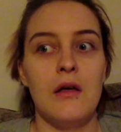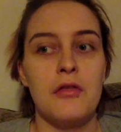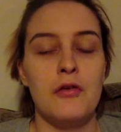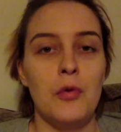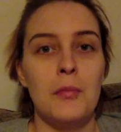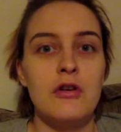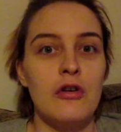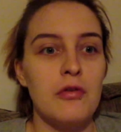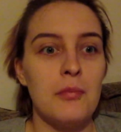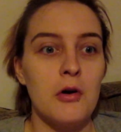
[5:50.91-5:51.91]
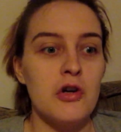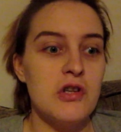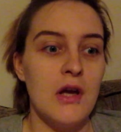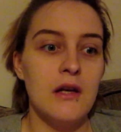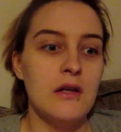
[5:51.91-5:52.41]
throw my
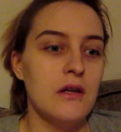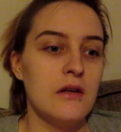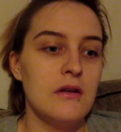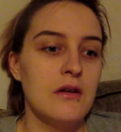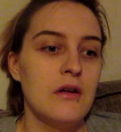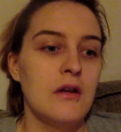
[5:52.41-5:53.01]
toothbrush in and